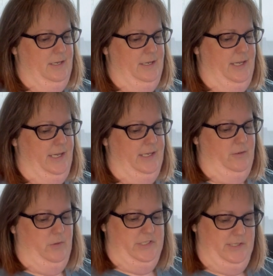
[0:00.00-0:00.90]
And
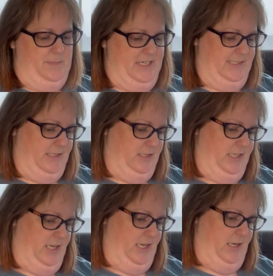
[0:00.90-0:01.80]
it was
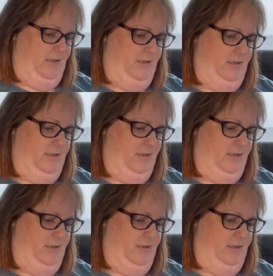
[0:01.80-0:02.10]
basically